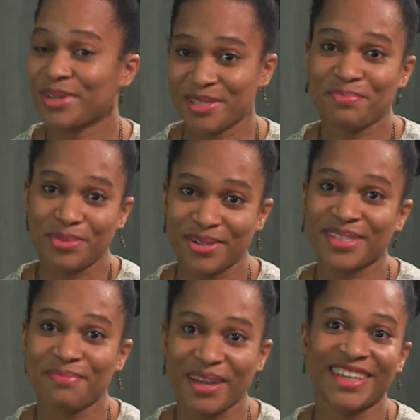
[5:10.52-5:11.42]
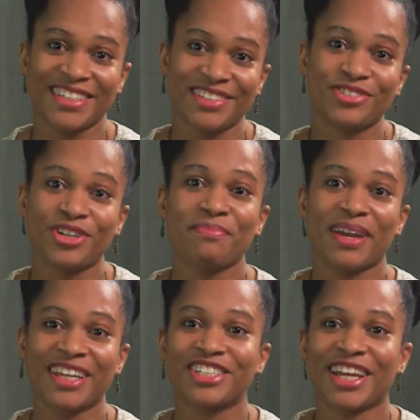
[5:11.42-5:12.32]
why it's important to try and
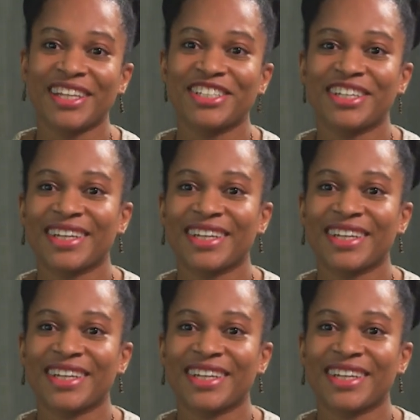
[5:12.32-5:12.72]
make a change, I